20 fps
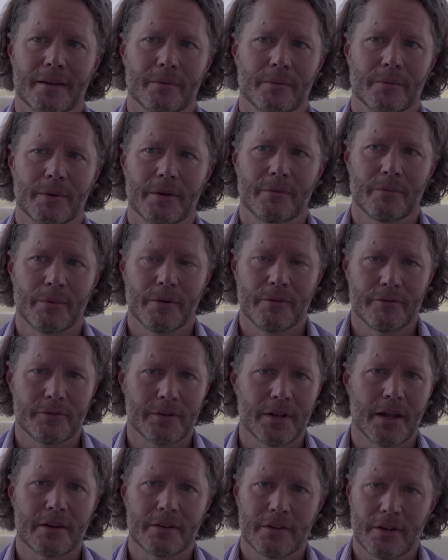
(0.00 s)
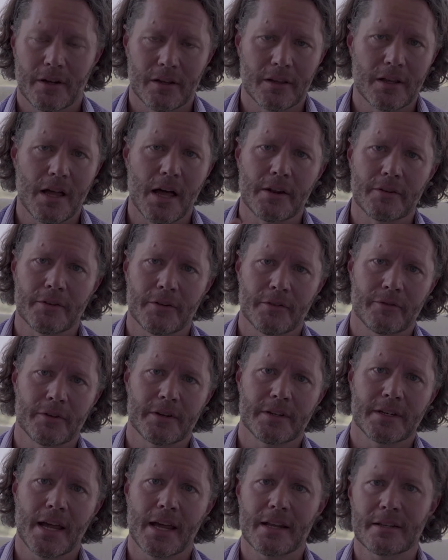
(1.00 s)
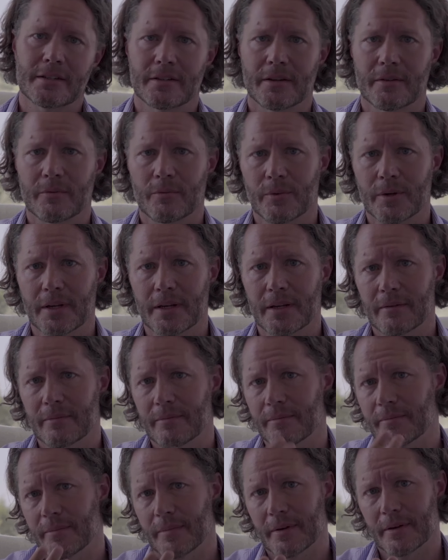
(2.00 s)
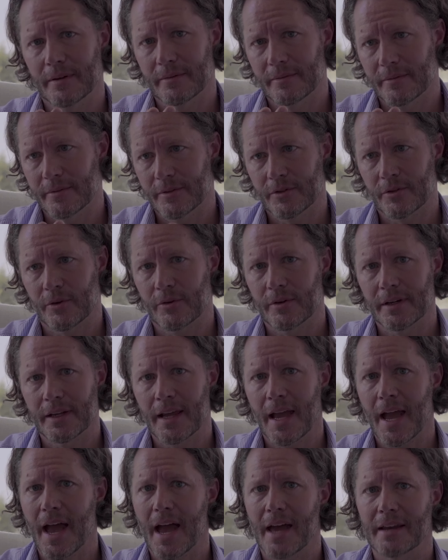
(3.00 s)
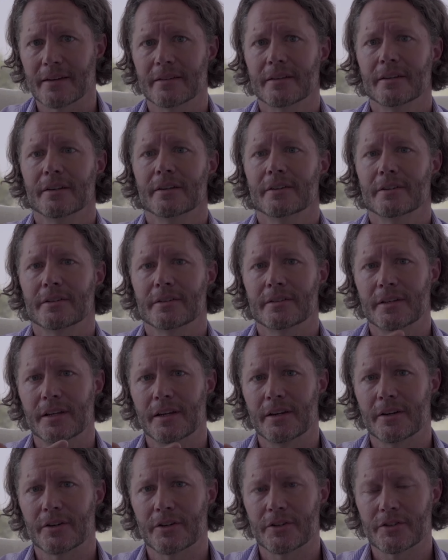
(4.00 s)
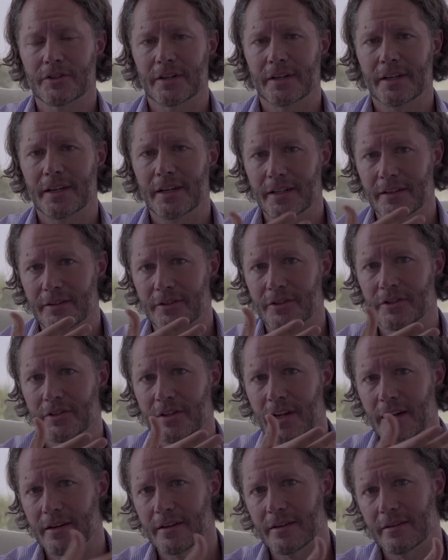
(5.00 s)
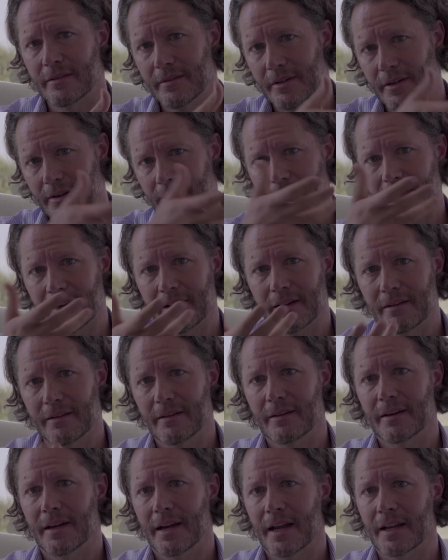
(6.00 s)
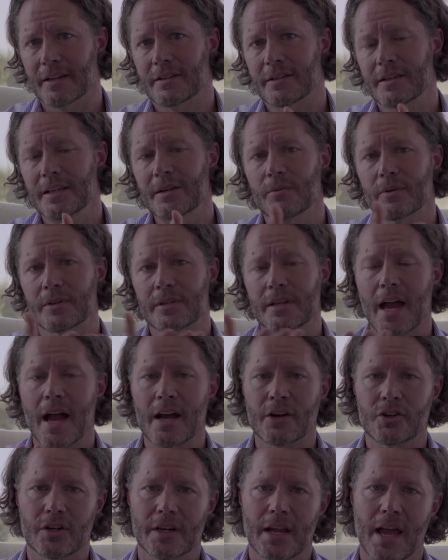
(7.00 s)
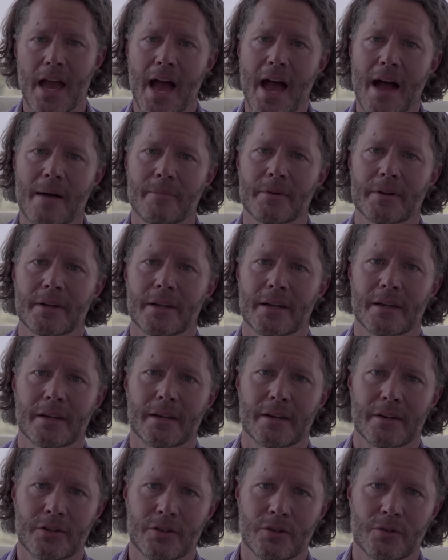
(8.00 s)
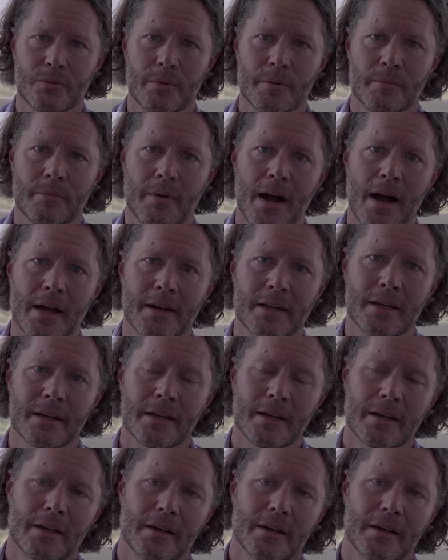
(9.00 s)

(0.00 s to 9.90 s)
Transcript: we've done a lot of different tests, and we certainly had seers and healers that can see what's actually happening in a human body